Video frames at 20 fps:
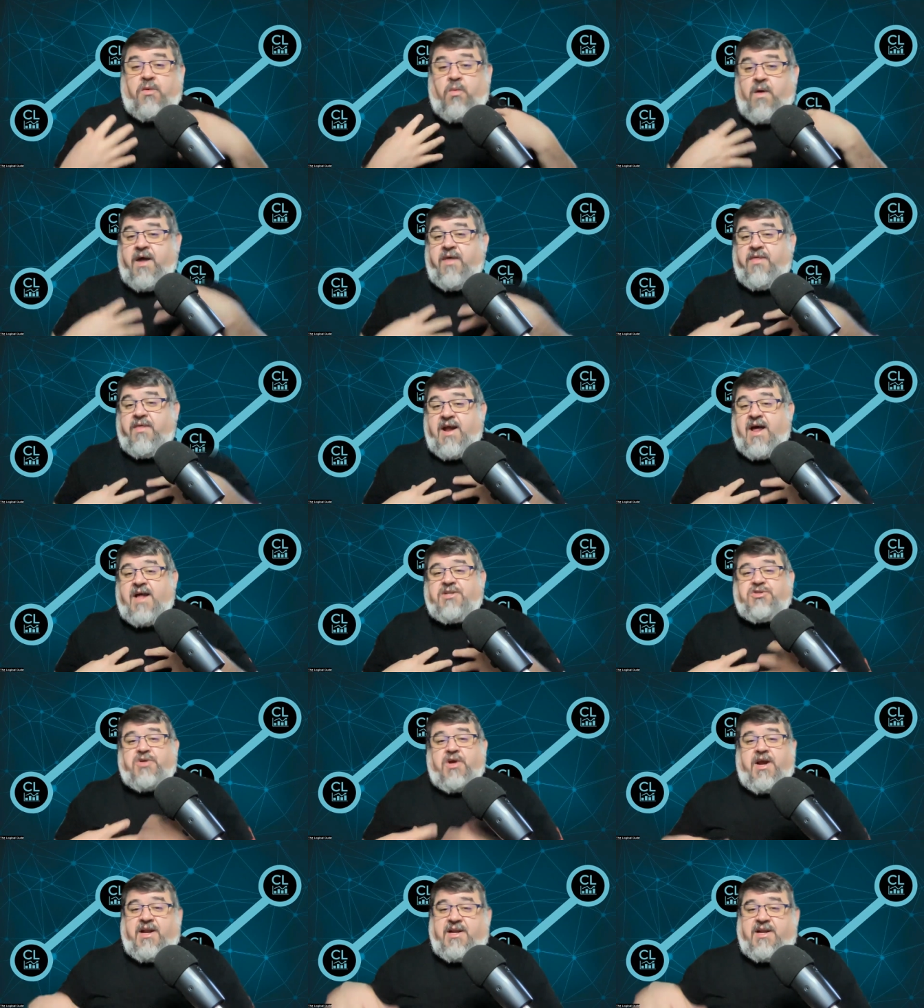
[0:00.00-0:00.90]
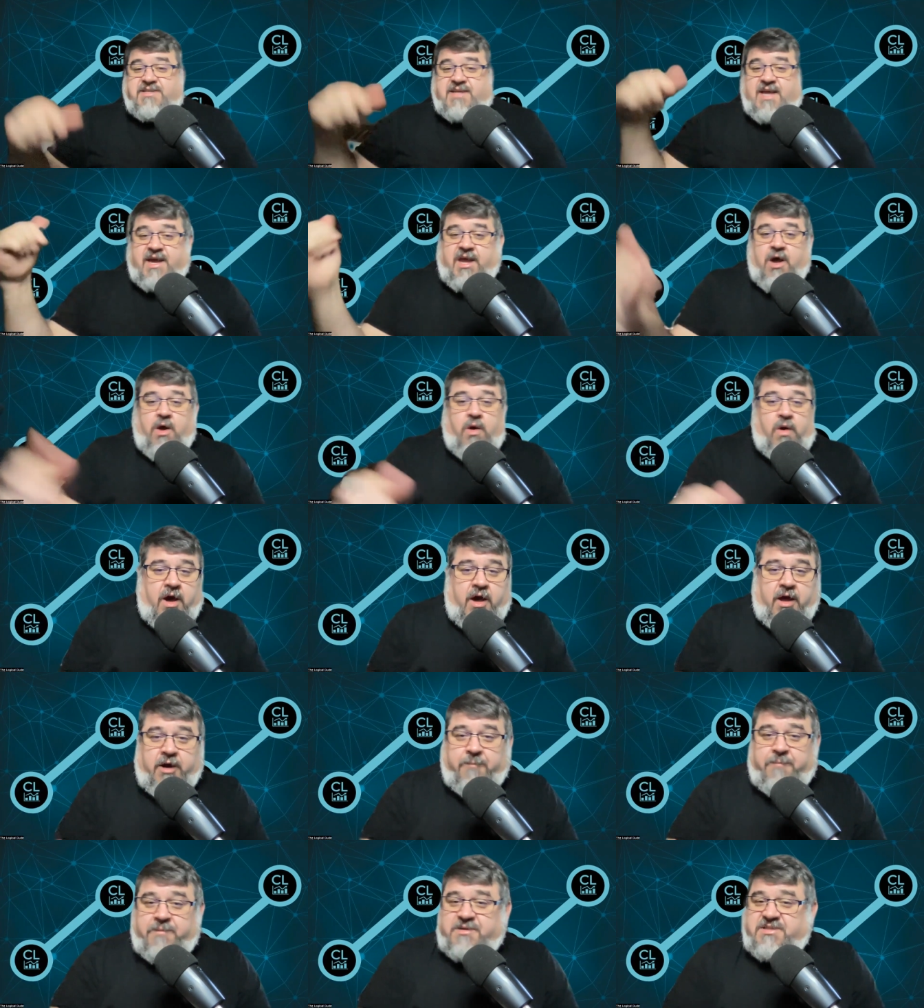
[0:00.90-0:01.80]
the way that I trade is I go
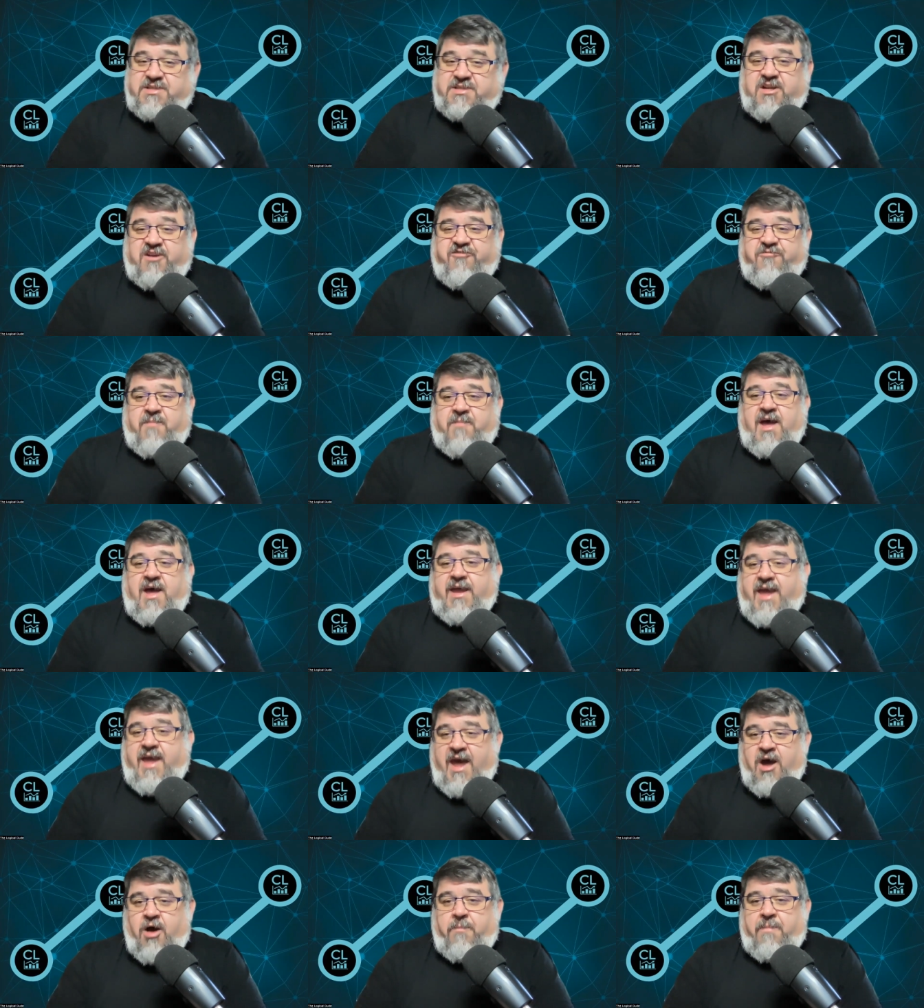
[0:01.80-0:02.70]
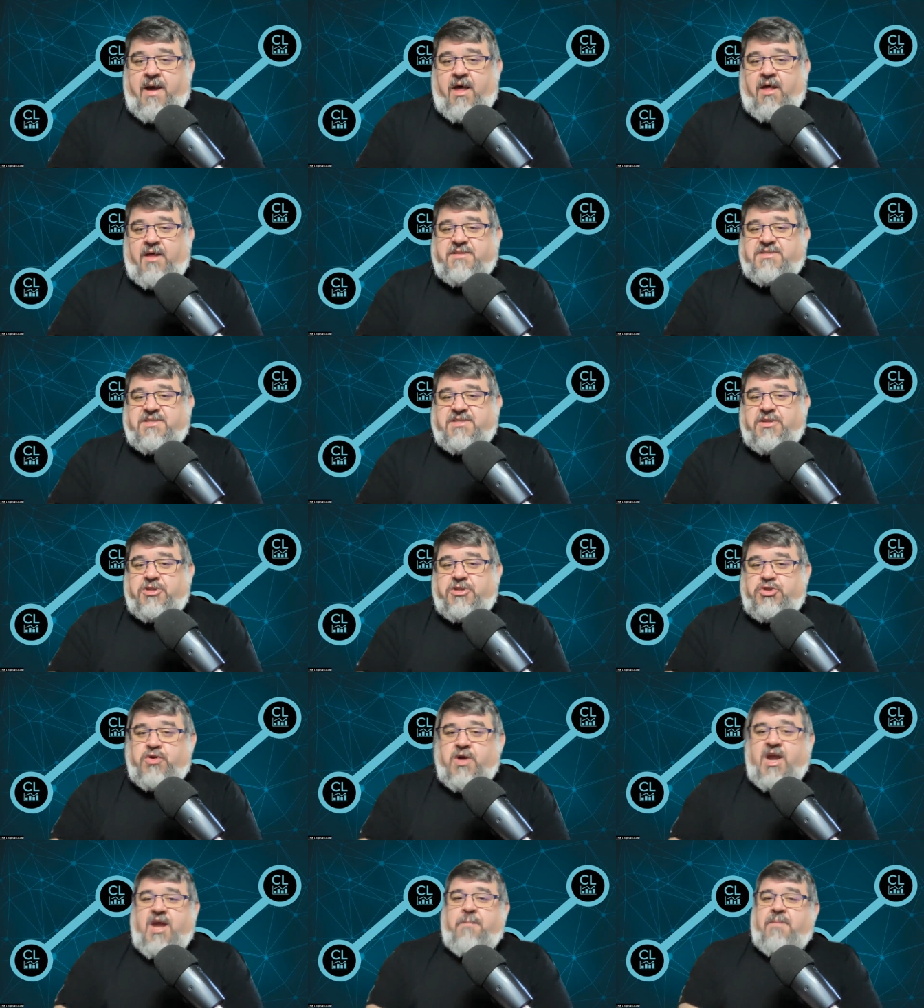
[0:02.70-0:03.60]
100% of my account balance in the
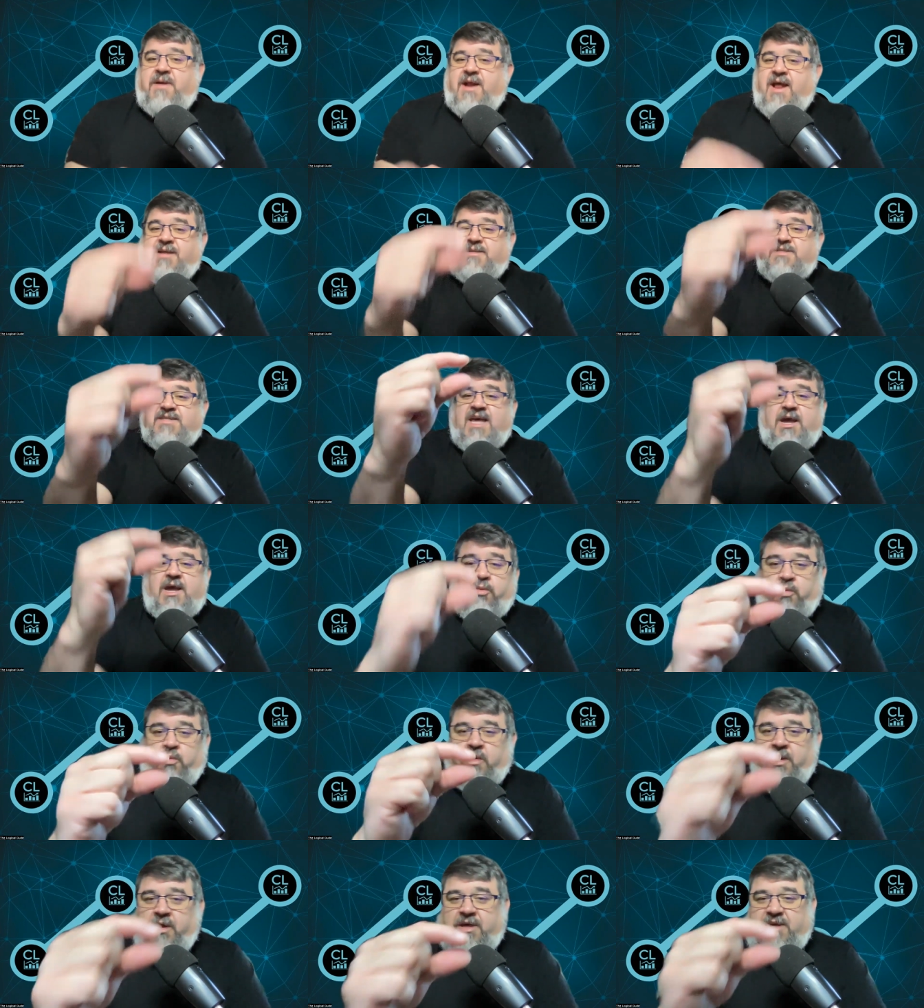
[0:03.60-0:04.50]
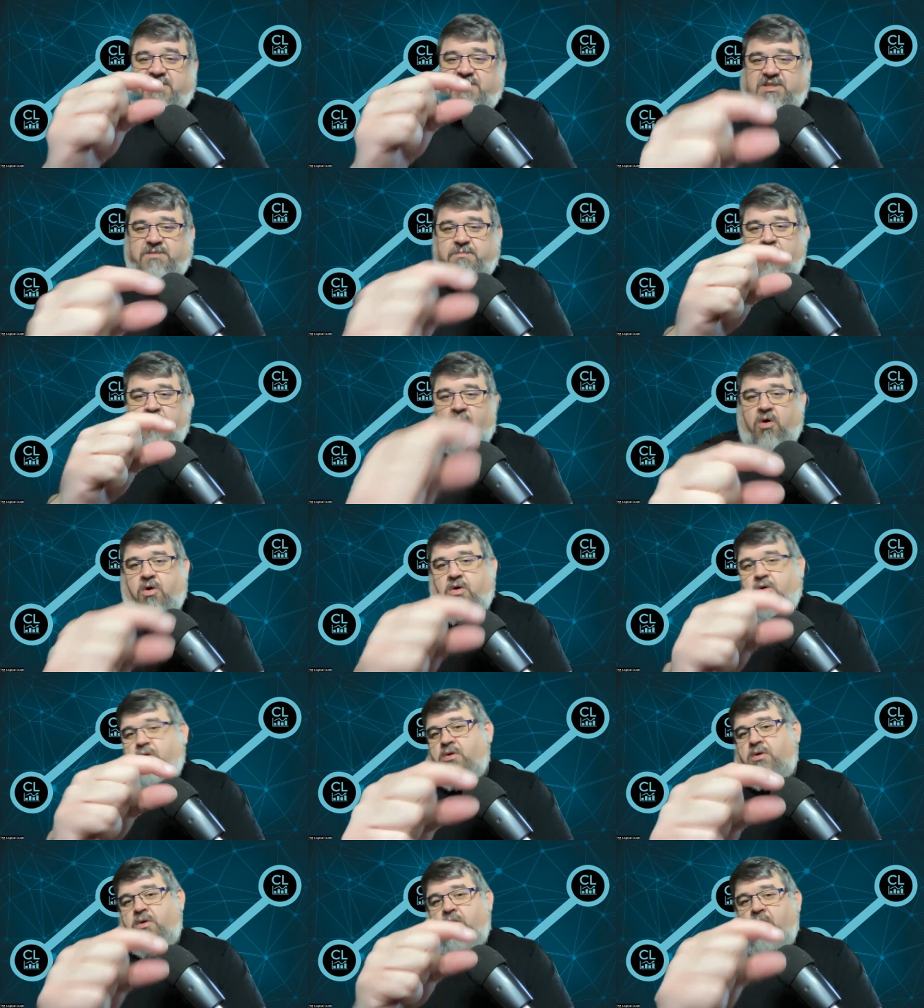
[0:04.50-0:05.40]
trade, but I take really
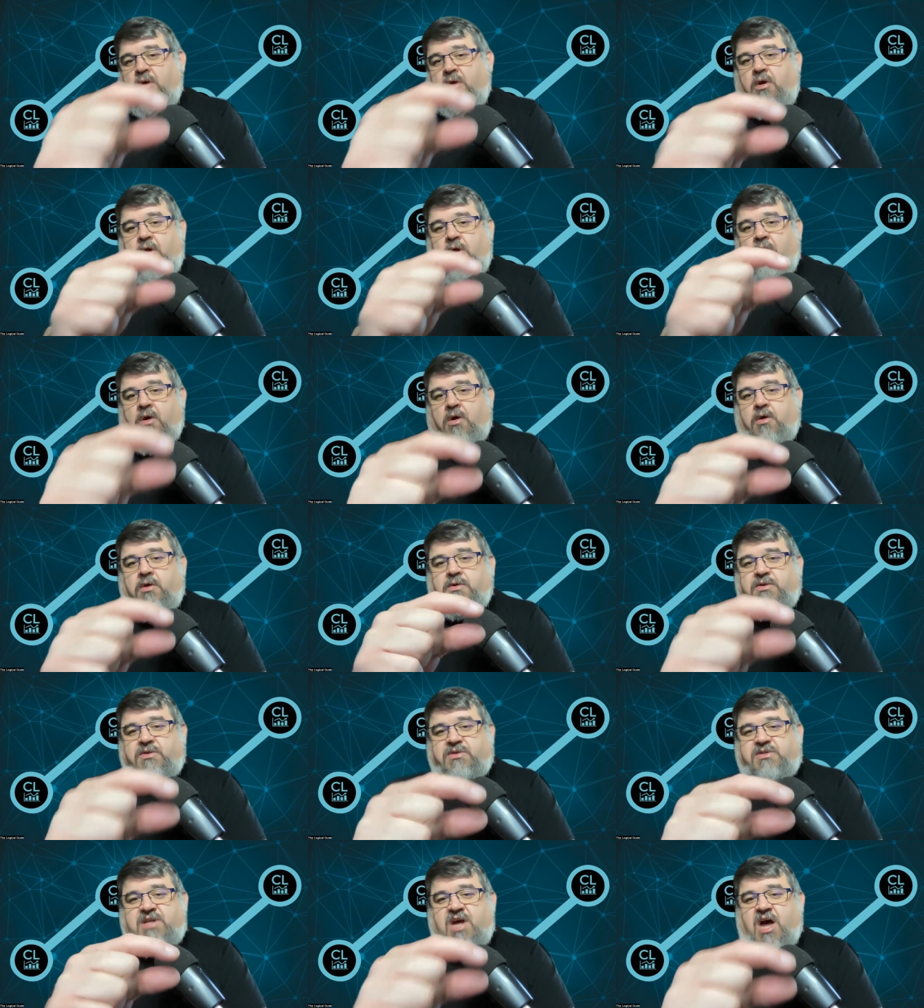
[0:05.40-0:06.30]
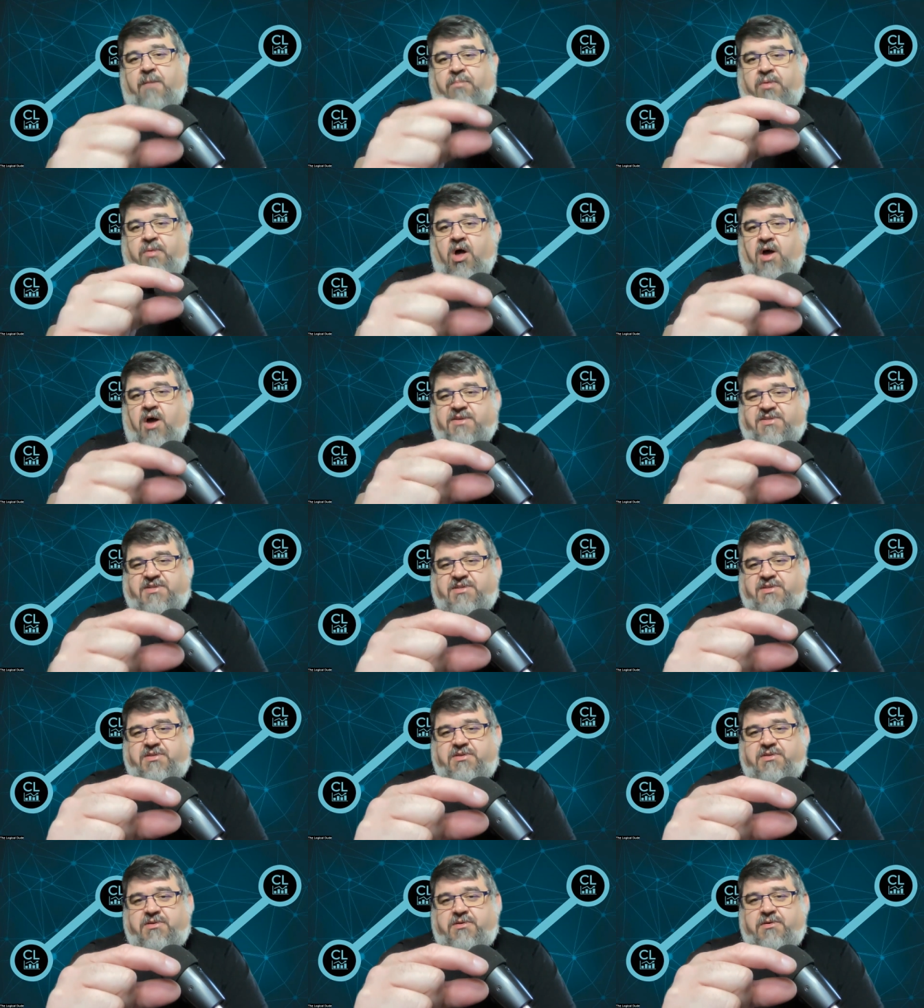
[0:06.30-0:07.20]
small stop
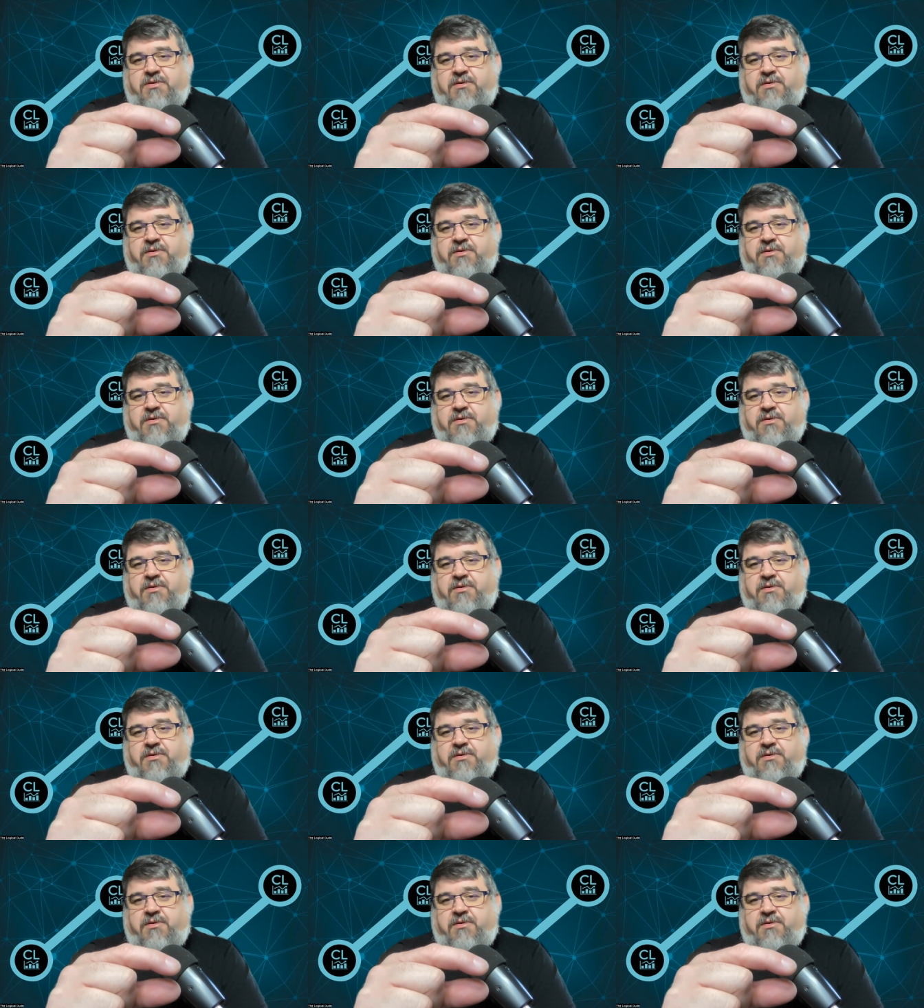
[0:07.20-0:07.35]
losses.